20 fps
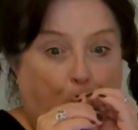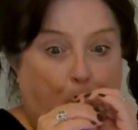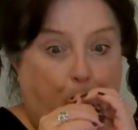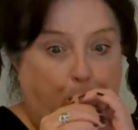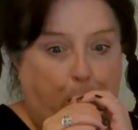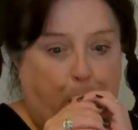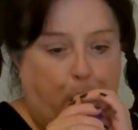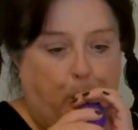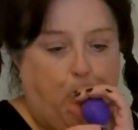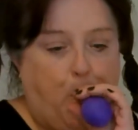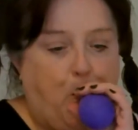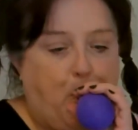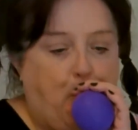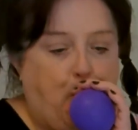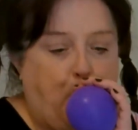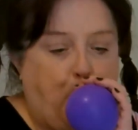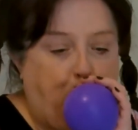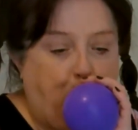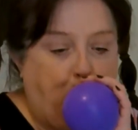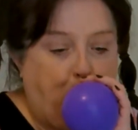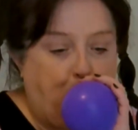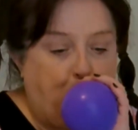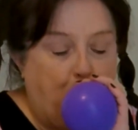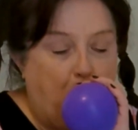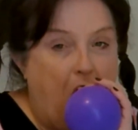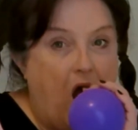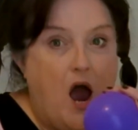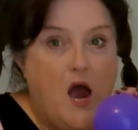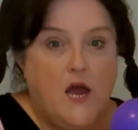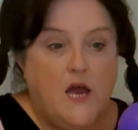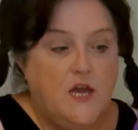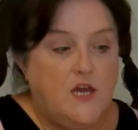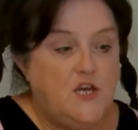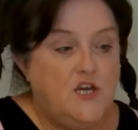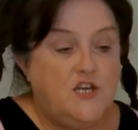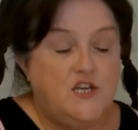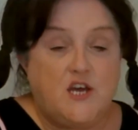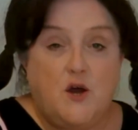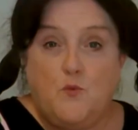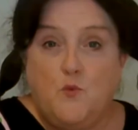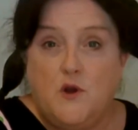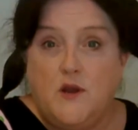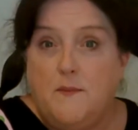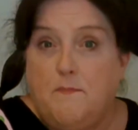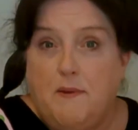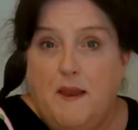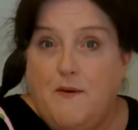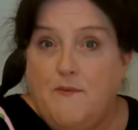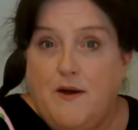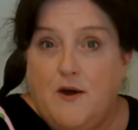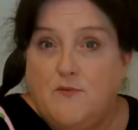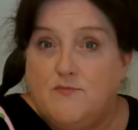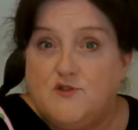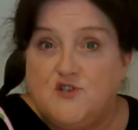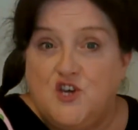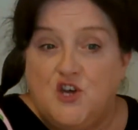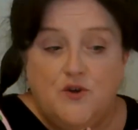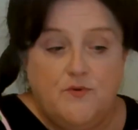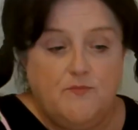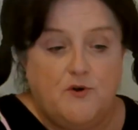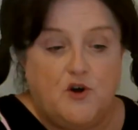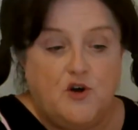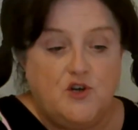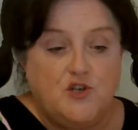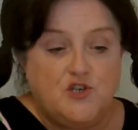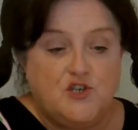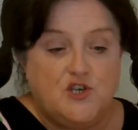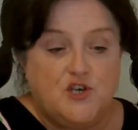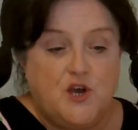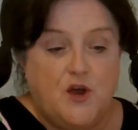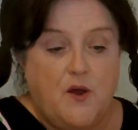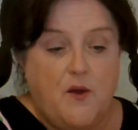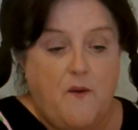You don't want to blow it up too much.